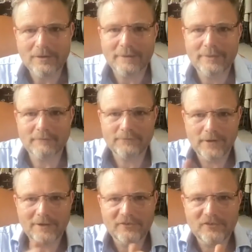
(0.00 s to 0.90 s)
I think
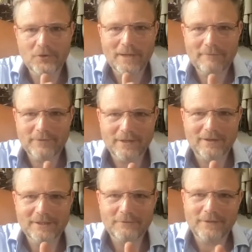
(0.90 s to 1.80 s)
first you have the
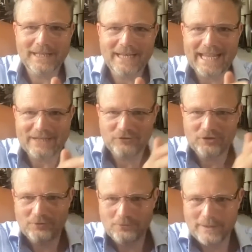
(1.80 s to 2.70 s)
kind of the
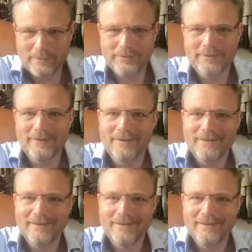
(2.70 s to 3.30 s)
connection with